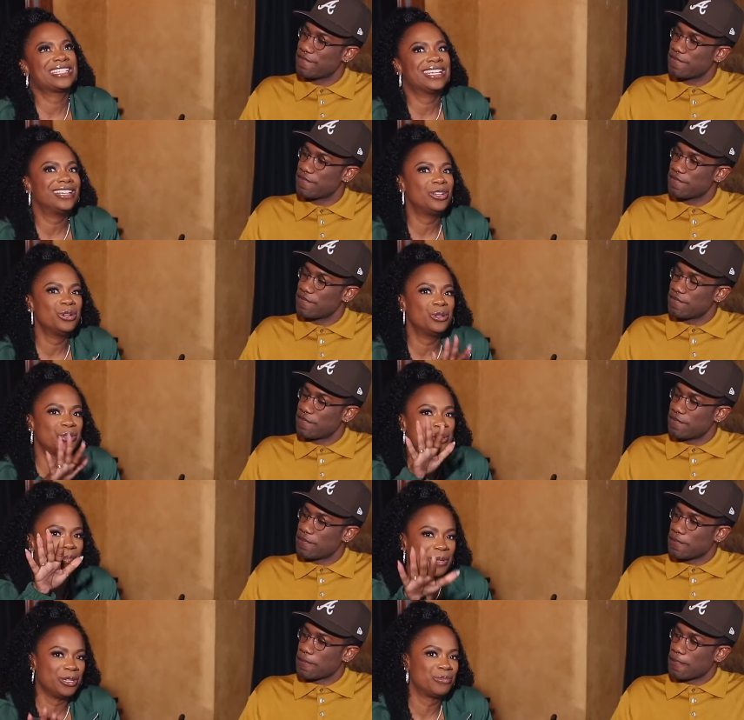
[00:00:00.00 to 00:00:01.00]
Speaker 1: Tell
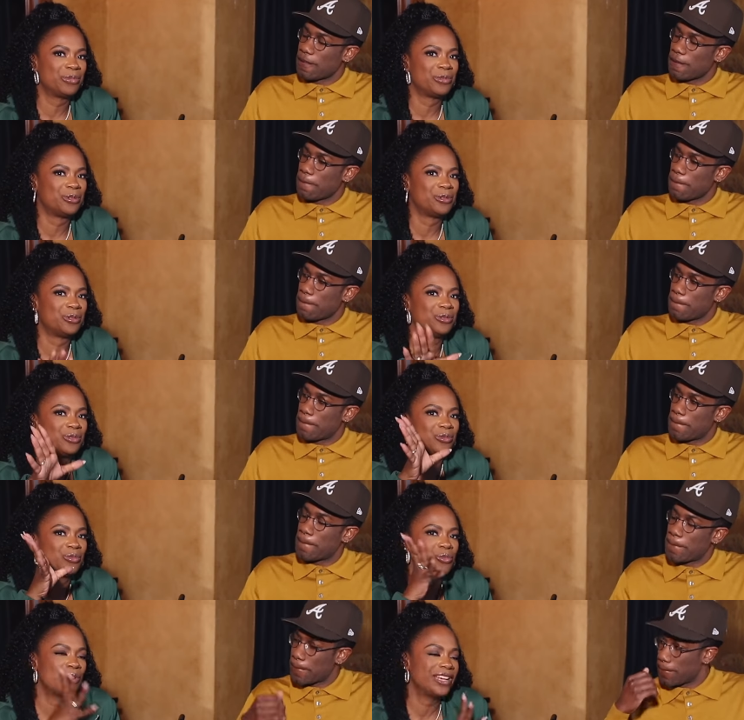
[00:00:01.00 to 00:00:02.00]
the people,
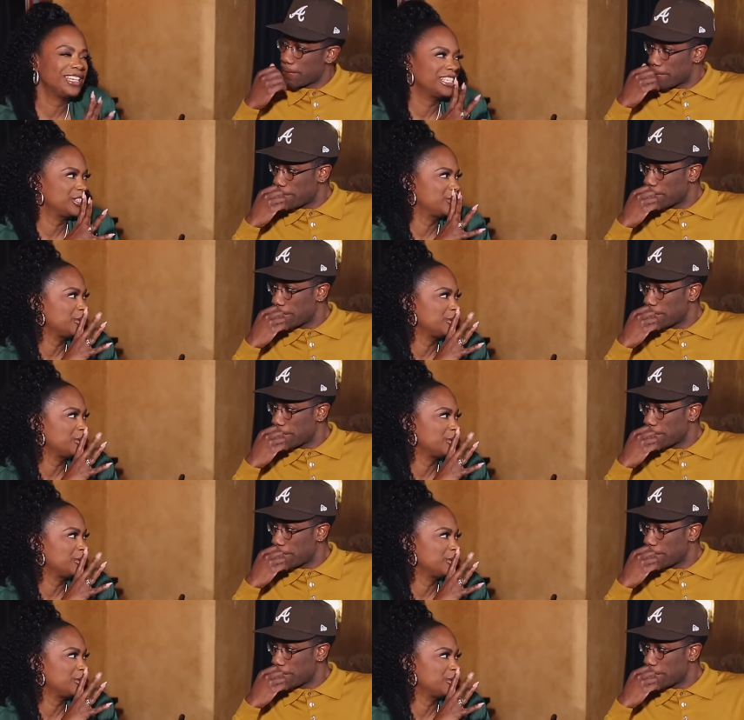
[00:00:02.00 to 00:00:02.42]
what is